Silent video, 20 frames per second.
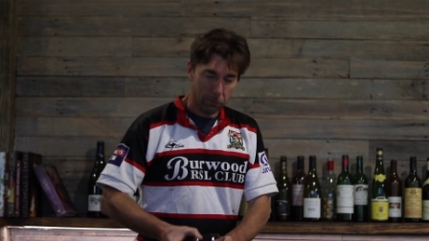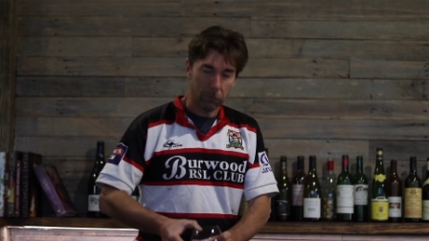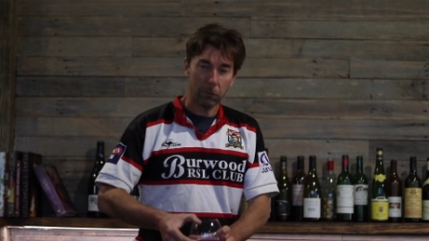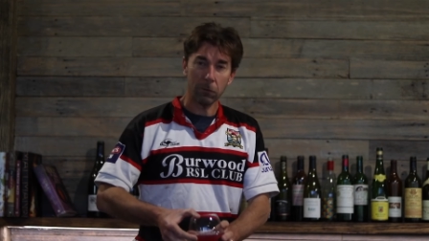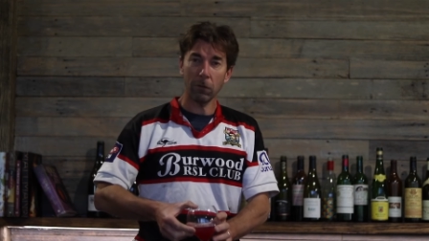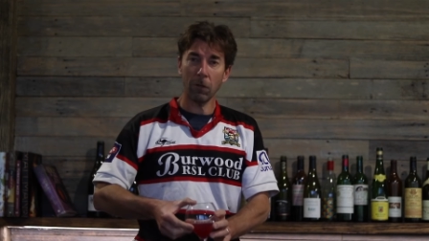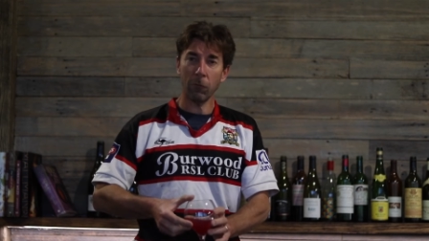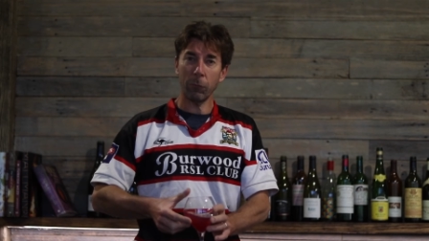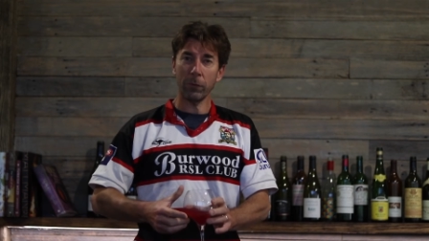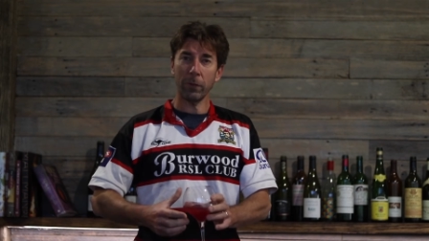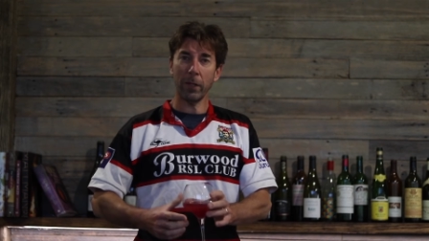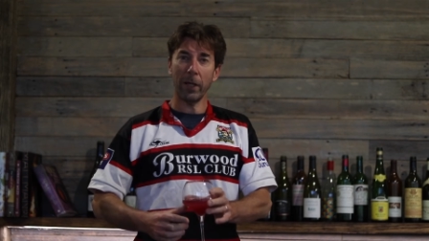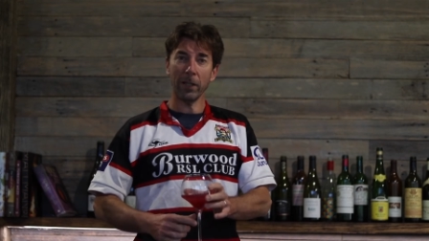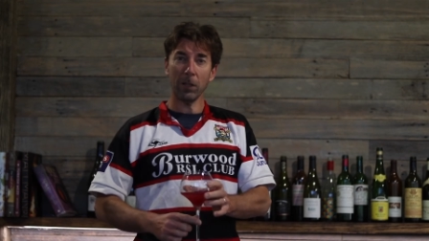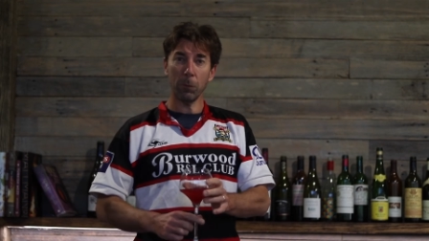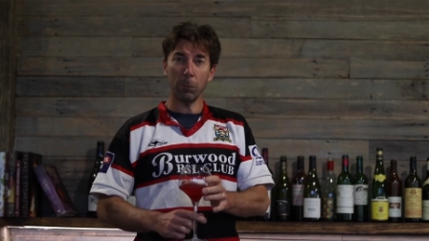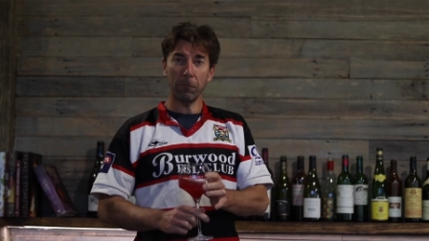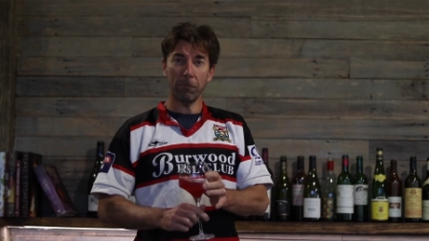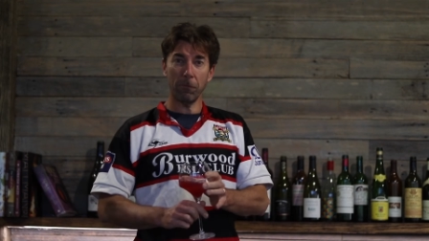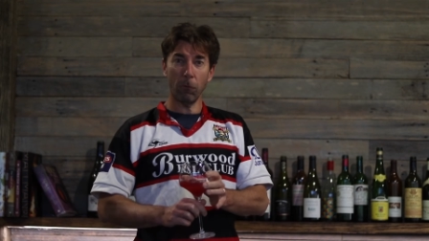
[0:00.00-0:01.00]
So if we take
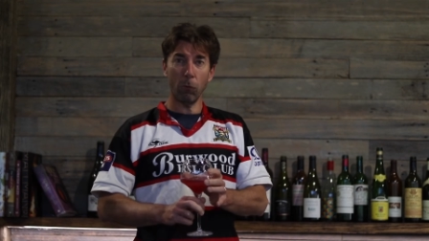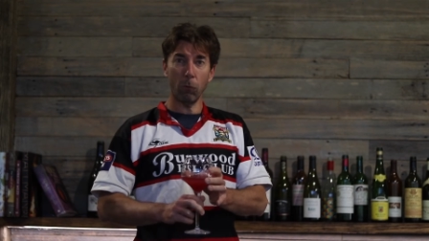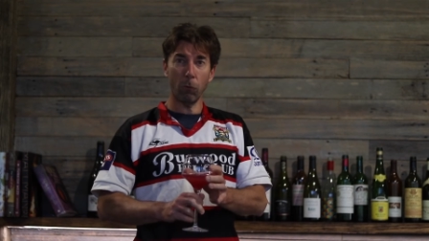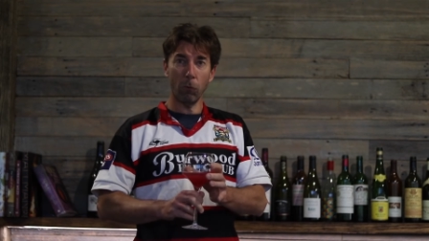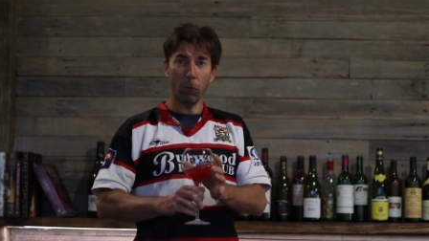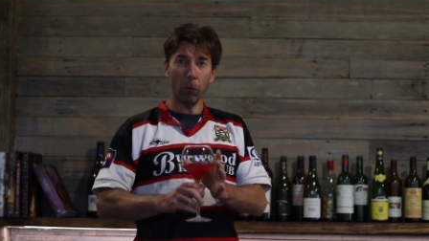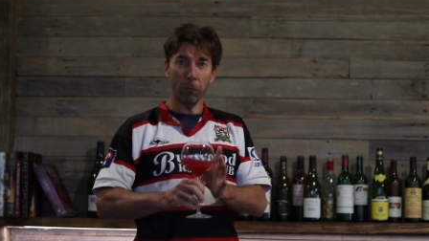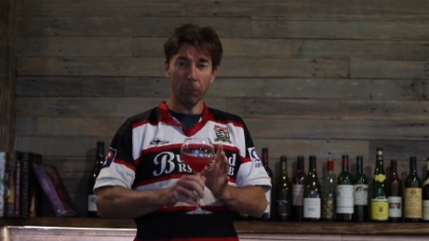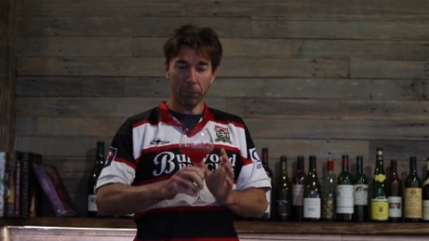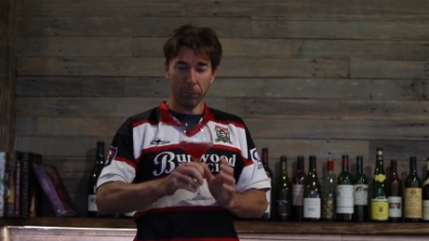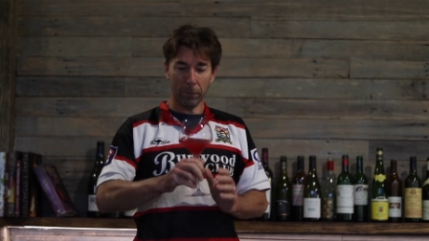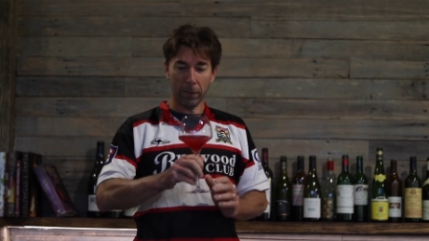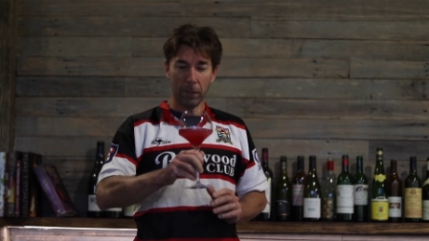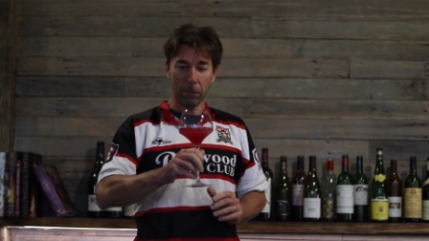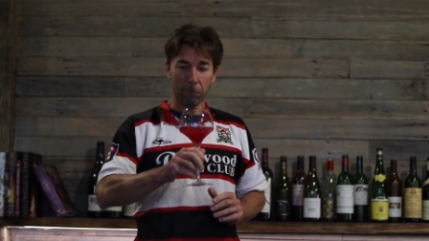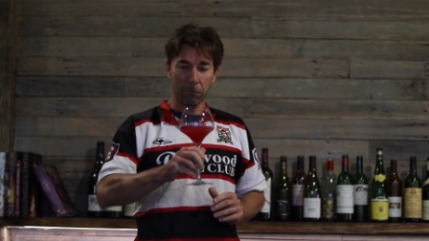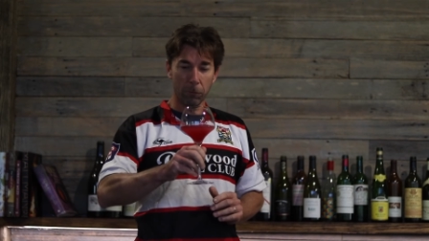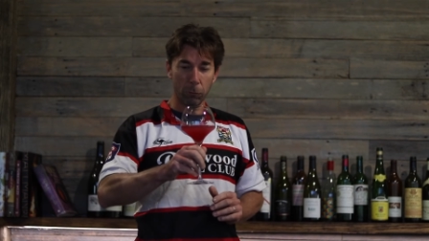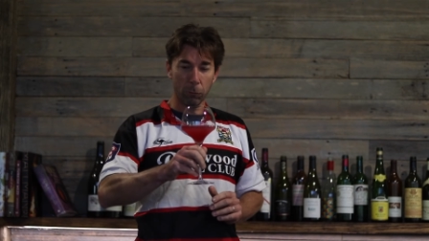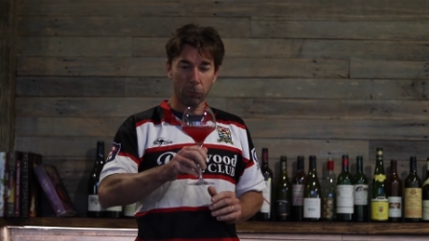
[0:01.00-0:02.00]
the before, the
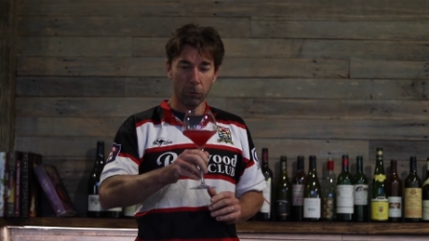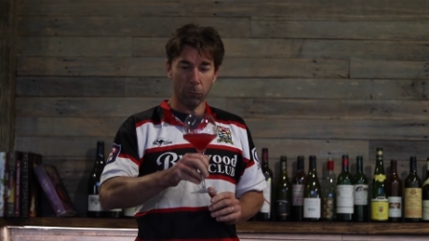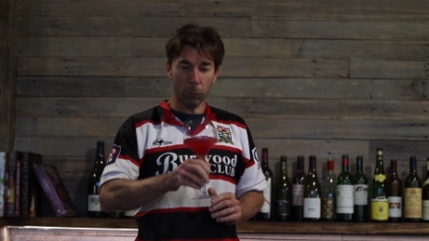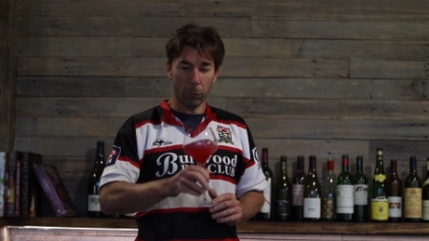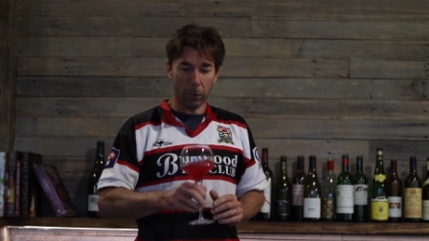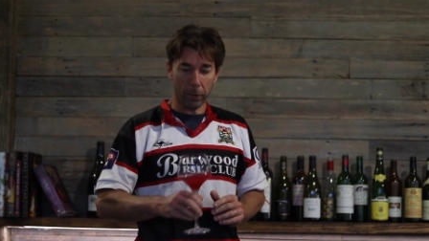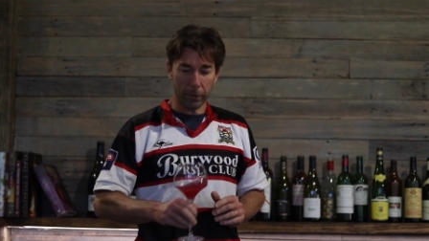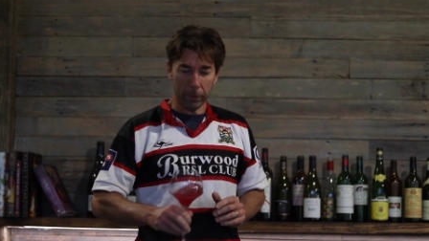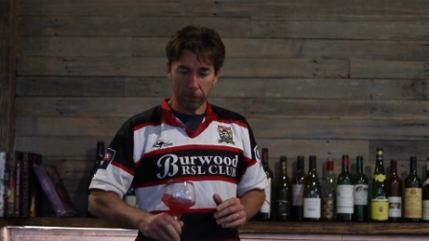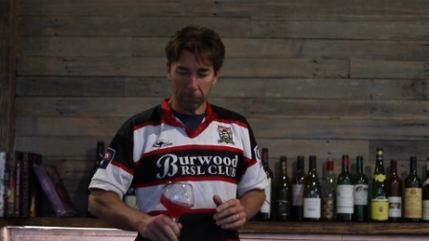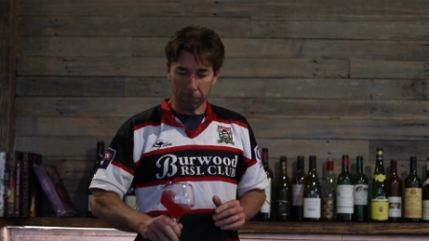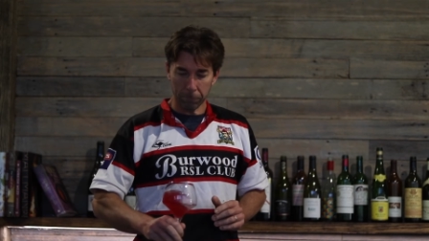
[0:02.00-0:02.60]
unfiltered wine,